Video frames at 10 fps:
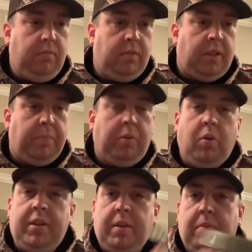
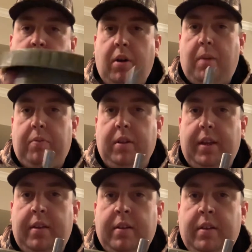Deploy them
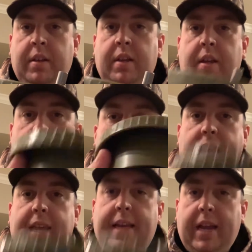properly.
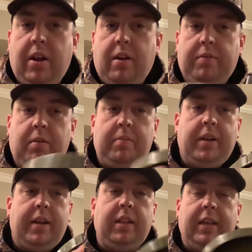Take care of them.
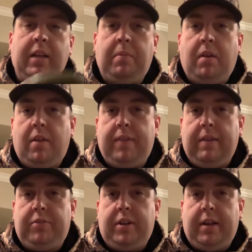Clean them off
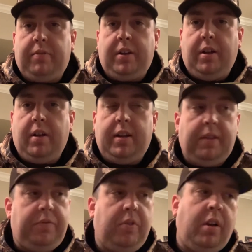after every hunt.
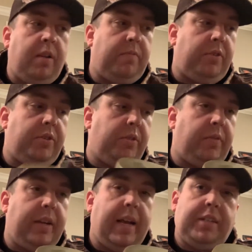If you hunt for
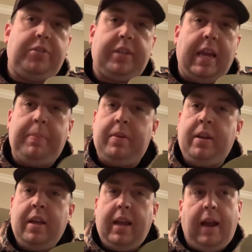2-3 days and you're camping,
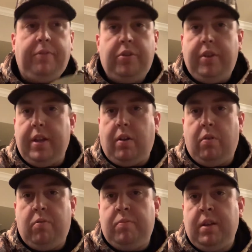after you get
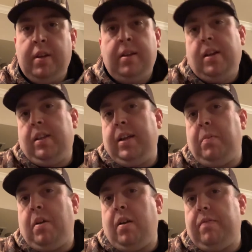home, clean
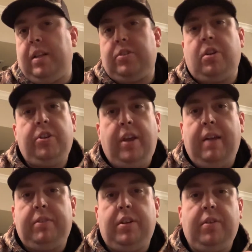them off. That's all you
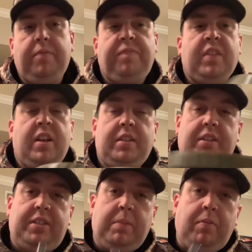have to do. It's a
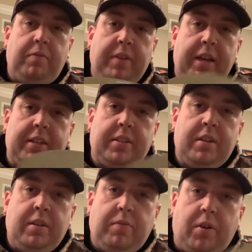simple fix
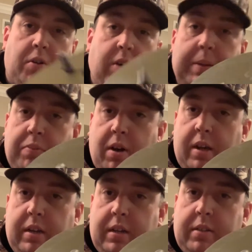for a great
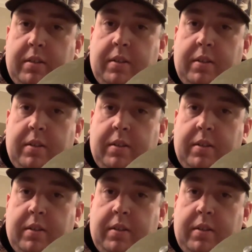product.